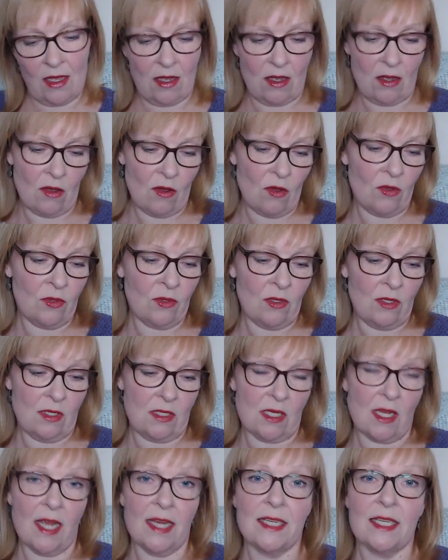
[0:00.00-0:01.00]
on the
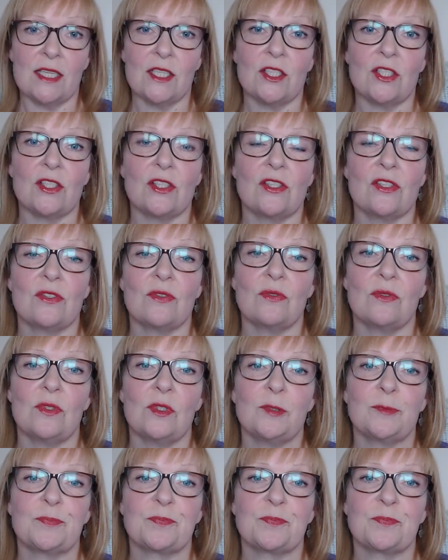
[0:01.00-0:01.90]
DyeNinja store